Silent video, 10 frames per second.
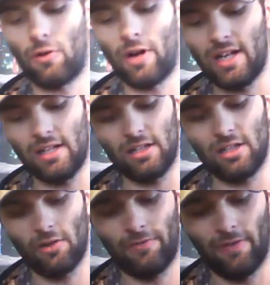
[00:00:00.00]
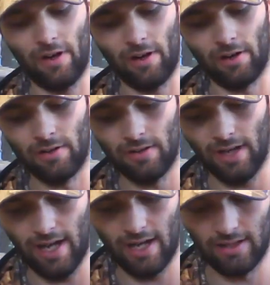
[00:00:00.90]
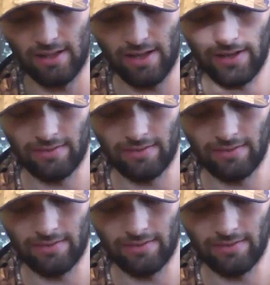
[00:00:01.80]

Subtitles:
great so far. And